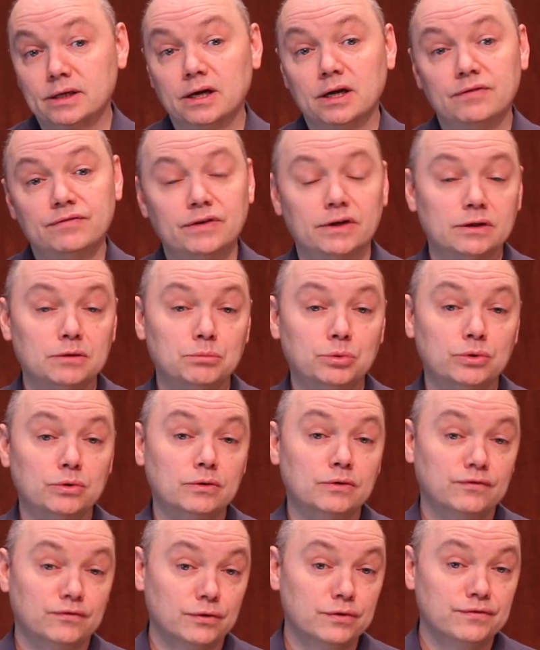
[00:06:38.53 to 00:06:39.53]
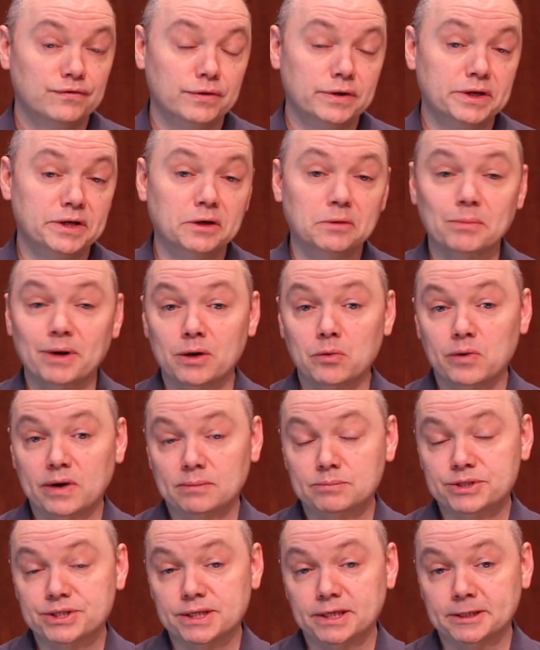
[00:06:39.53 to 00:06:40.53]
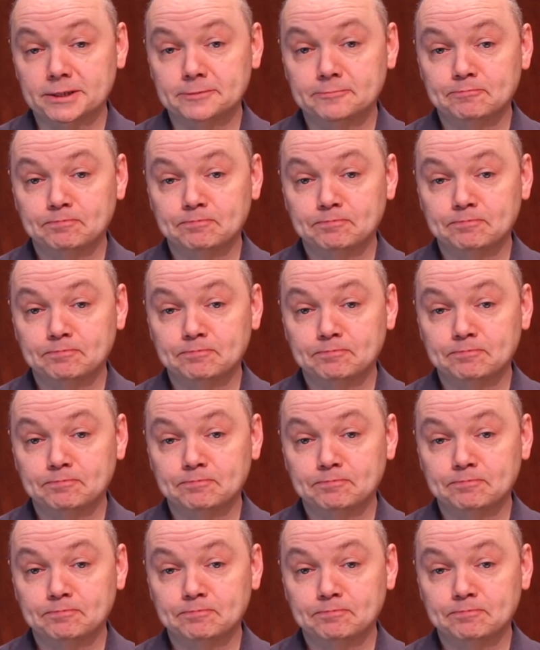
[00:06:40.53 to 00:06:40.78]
available for free on my website.